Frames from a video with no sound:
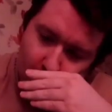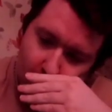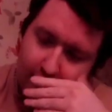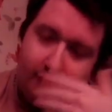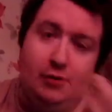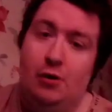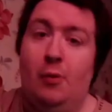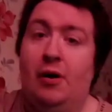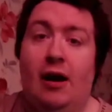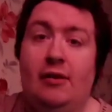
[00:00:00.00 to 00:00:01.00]
This is normal
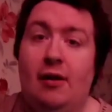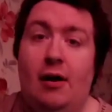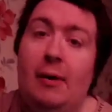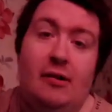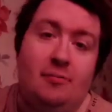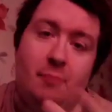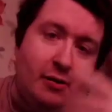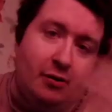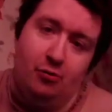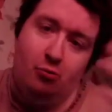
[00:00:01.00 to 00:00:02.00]
case, but
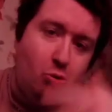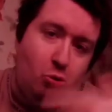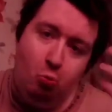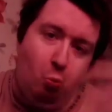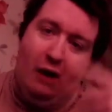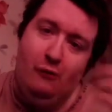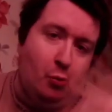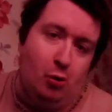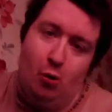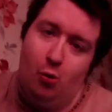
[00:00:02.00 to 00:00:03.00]
spin this, whatever you
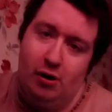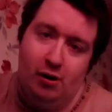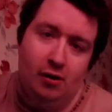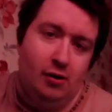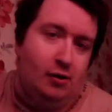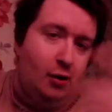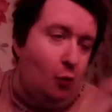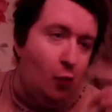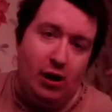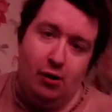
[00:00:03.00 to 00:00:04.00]
want to call it.
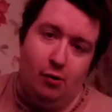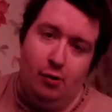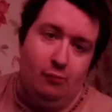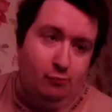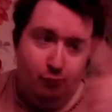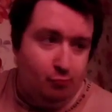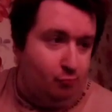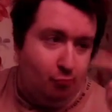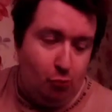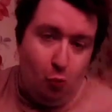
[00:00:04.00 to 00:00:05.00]
We all
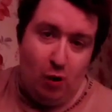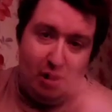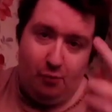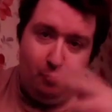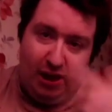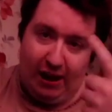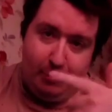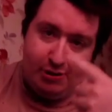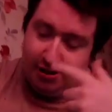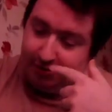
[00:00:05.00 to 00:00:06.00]
think of it.